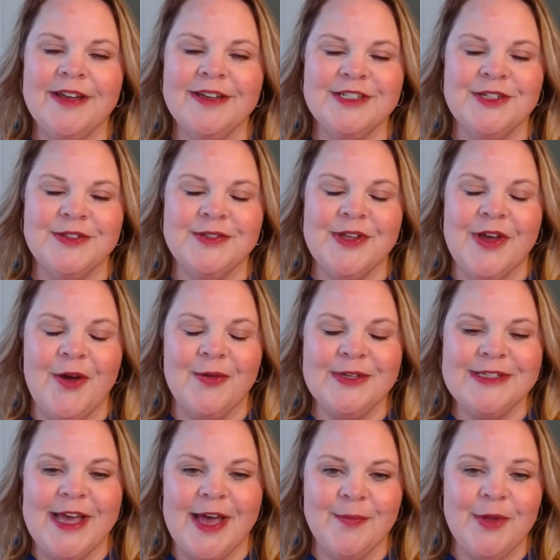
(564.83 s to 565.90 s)
She's
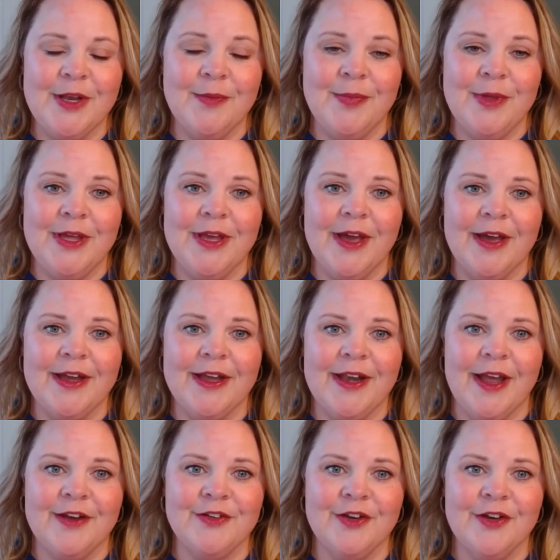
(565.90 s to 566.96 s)
always happy to be a
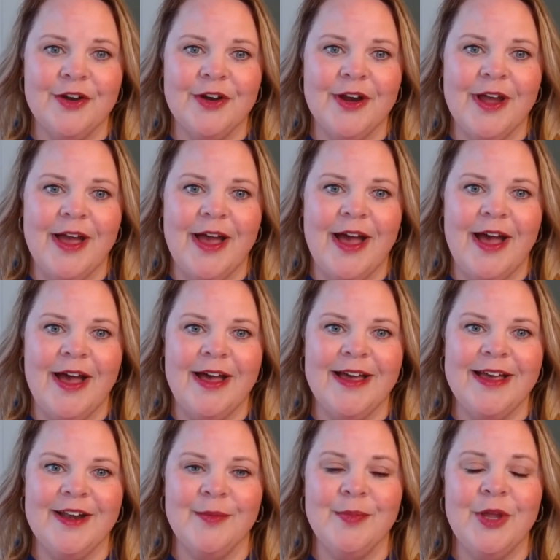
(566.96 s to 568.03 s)
connector
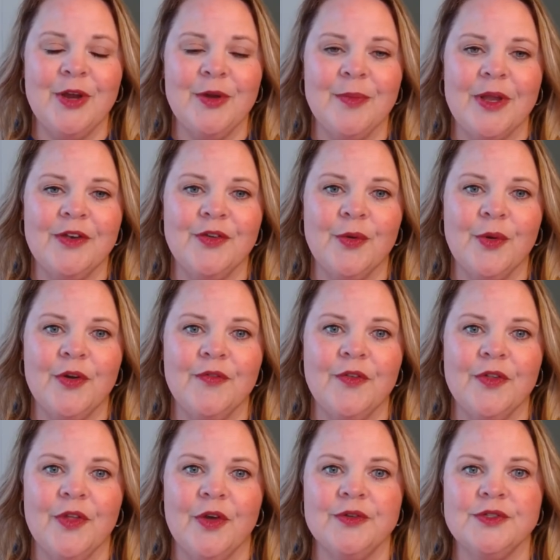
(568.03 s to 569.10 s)
and a peer mentor
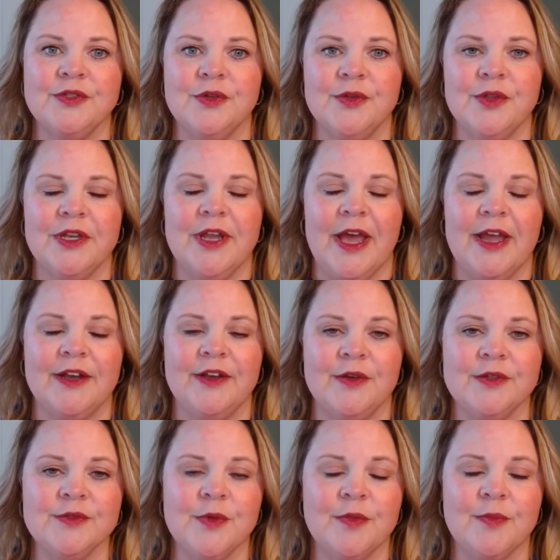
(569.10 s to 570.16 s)
for those newly
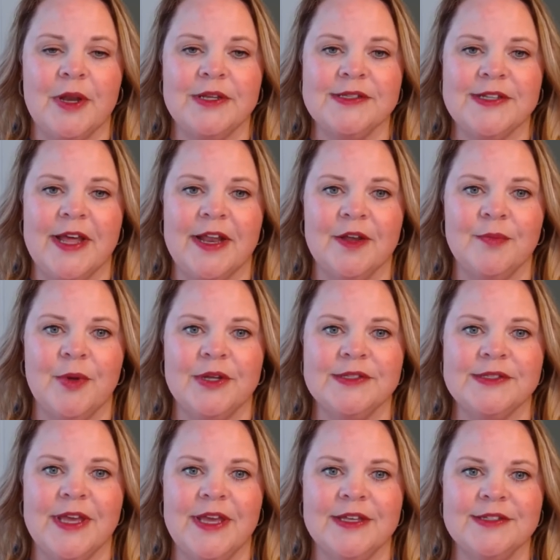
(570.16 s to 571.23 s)
diagnosed with metastatic
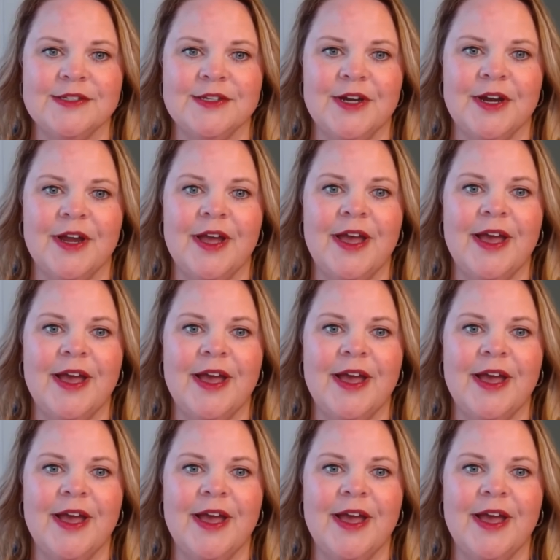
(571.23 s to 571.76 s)
breast cancer.